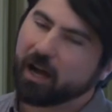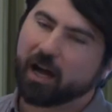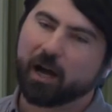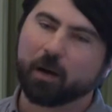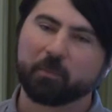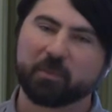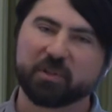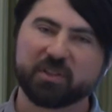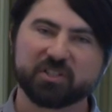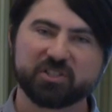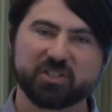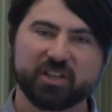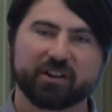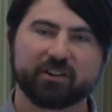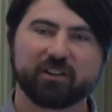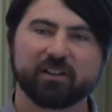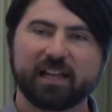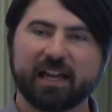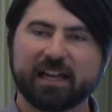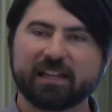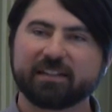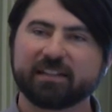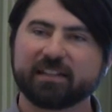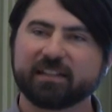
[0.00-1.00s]
Um, but the
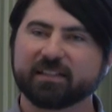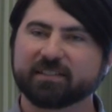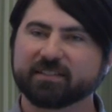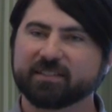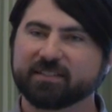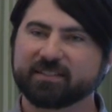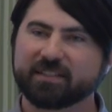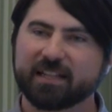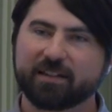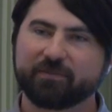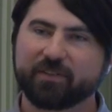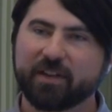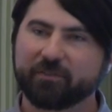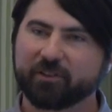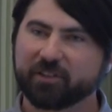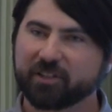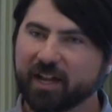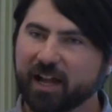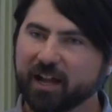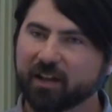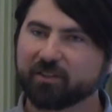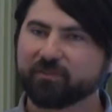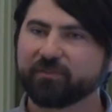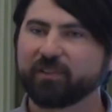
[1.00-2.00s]
general idea is instead of having
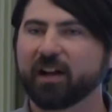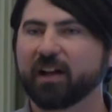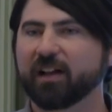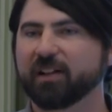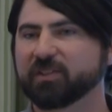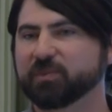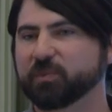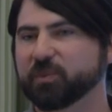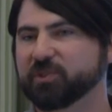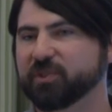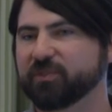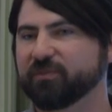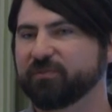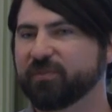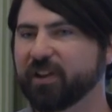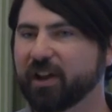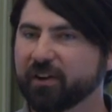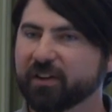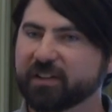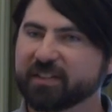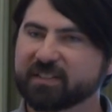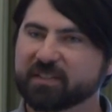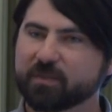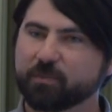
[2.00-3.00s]
Docker files, which are
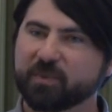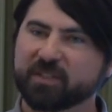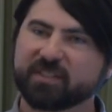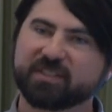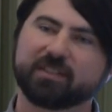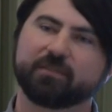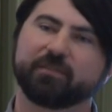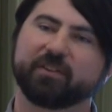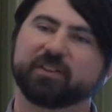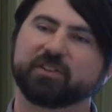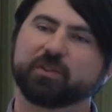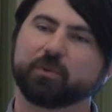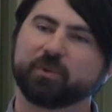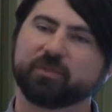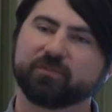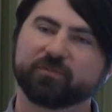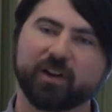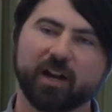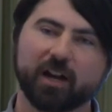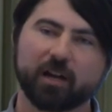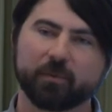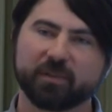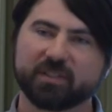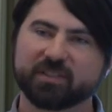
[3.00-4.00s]
very specific to
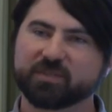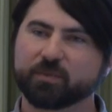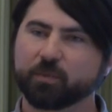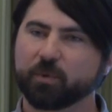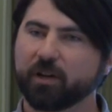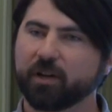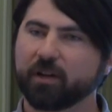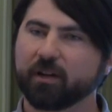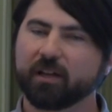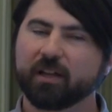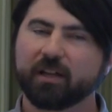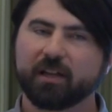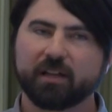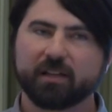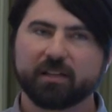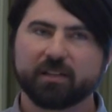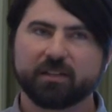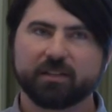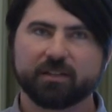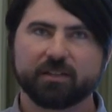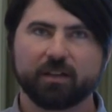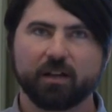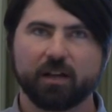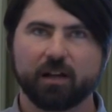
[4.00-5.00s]
environments where,
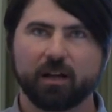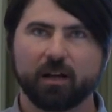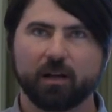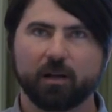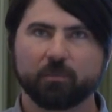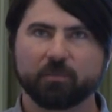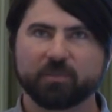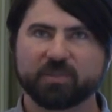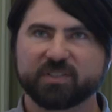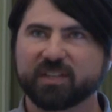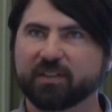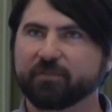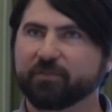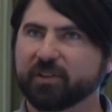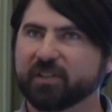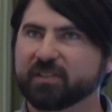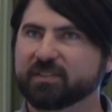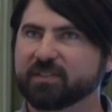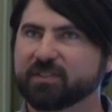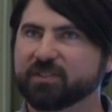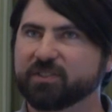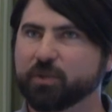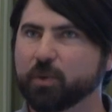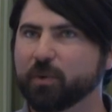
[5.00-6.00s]
um, say for
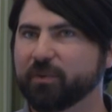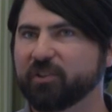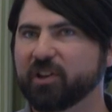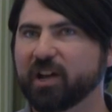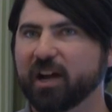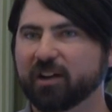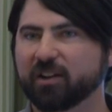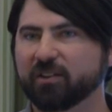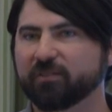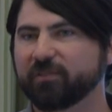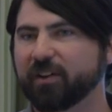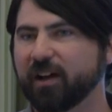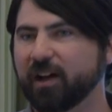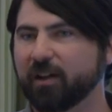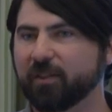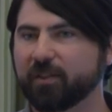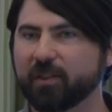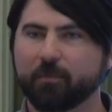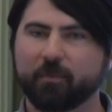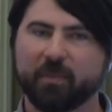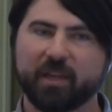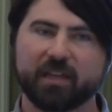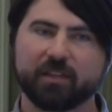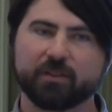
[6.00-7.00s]
instance, you have a Docker file
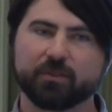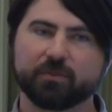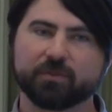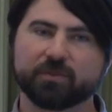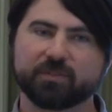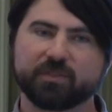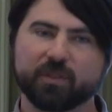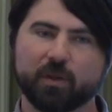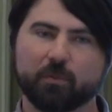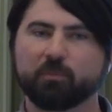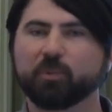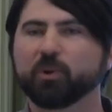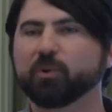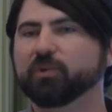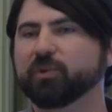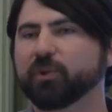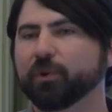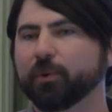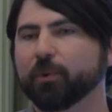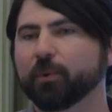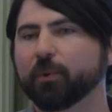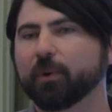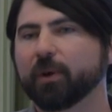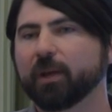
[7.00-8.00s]
that may use
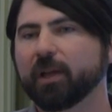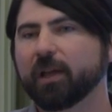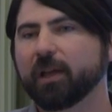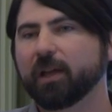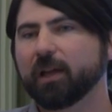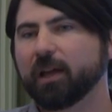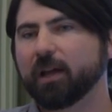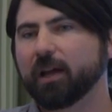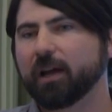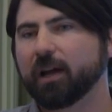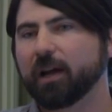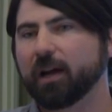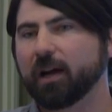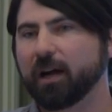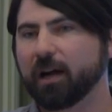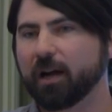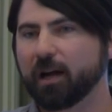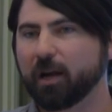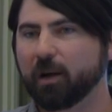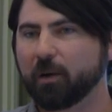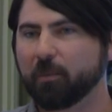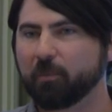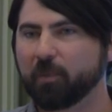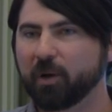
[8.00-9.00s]
Ubuntu,
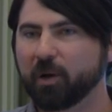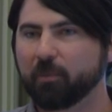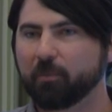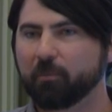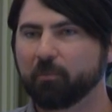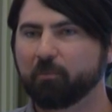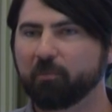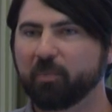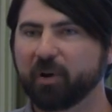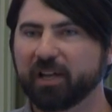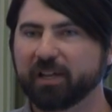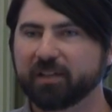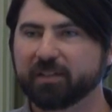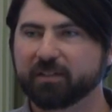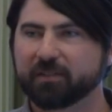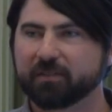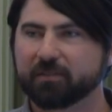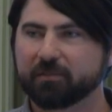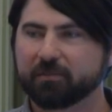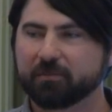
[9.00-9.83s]
um, but